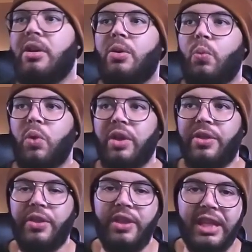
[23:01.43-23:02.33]

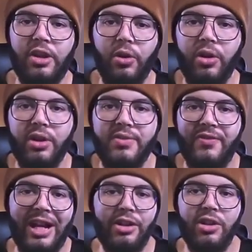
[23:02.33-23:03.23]
with the current
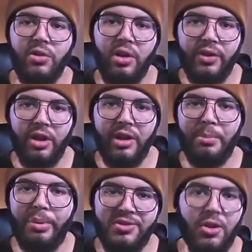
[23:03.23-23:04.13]
value of our
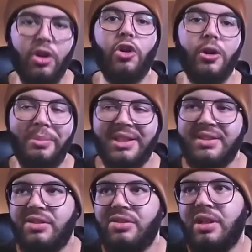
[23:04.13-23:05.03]
input, so our current
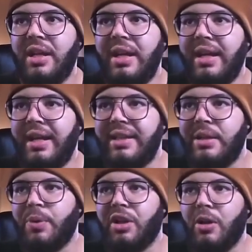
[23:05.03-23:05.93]
message. And then
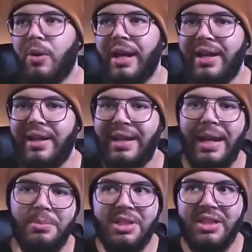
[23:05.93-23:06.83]
we're going to go ahead and
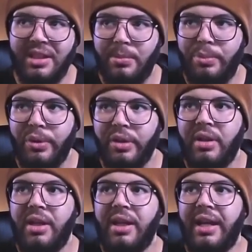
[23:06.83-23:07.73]
empty the input
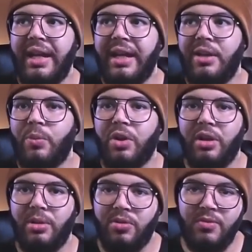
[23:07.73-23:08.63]
and we're going
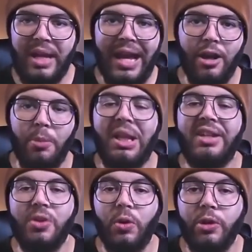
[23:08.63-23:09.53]
to add our
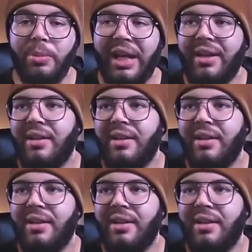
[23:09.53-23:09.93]
placeholder back.